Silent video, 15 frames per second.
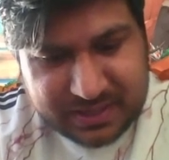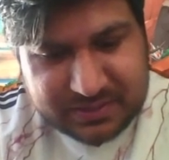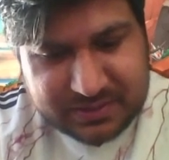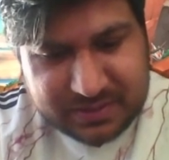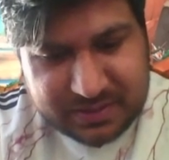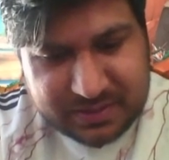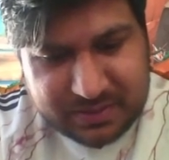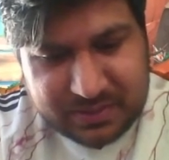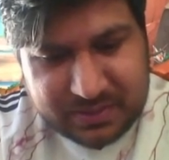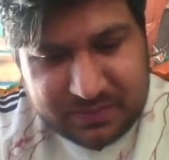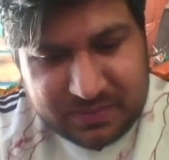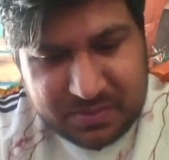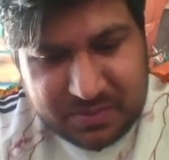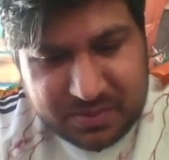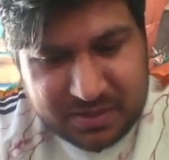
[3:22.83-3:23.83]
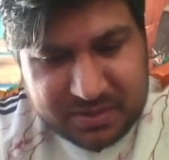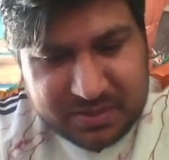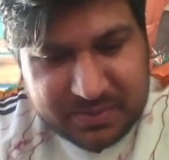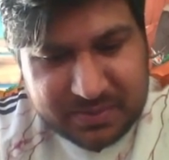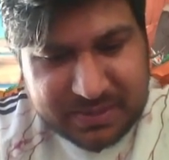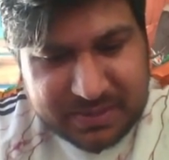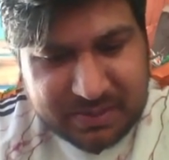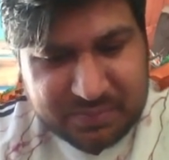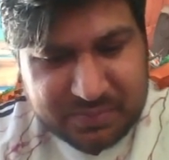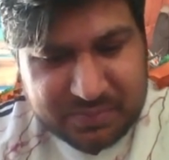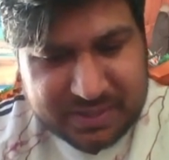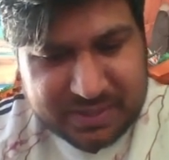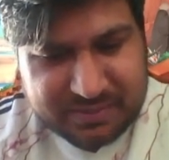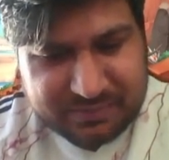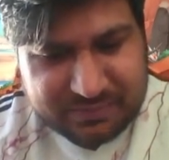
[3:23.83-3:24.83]
So if you are going at
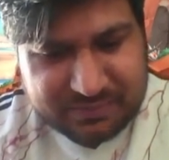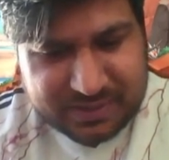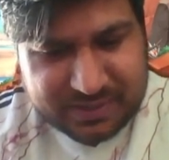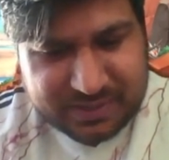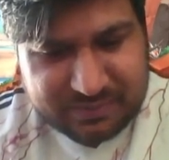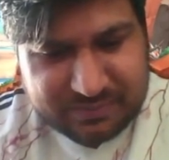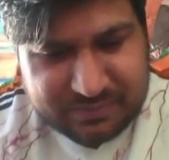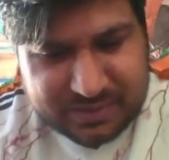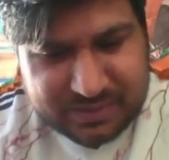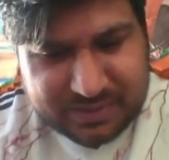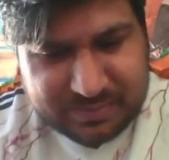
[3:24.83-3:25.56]
1 out of 5,